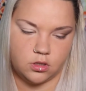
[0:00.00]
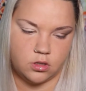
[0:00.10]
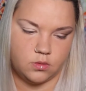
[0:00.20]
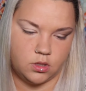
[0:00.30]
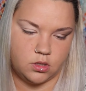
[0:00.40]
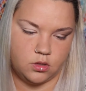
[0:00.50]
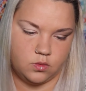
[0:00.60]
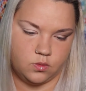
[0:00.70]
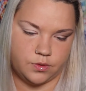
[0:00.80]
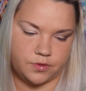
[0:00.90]
go in
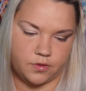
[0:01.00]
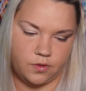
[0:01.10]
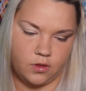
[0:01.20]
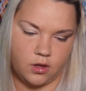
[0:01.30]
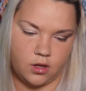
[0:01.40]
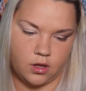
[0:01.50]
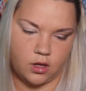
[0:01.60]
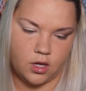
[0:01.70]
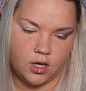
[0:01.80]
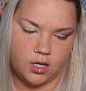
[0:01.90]
with
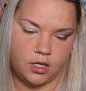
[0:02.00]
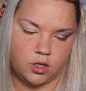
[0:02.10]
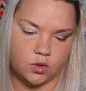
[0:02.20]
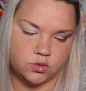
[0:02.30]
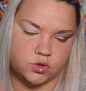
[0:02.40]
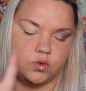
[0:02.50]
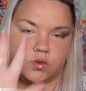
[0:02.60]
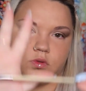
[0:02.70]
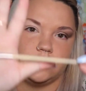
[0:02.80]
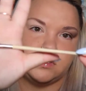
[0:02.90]
the Eco
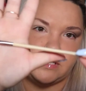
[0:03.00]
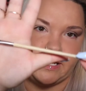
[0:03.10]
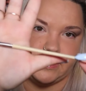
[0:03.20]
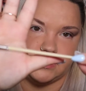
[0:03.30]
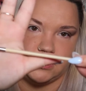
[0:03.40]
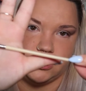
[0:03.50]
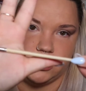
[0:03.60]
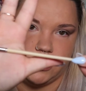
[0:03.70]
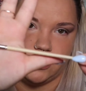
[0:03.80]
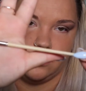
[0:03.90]
Tools Accent
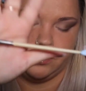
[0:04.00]
Shadow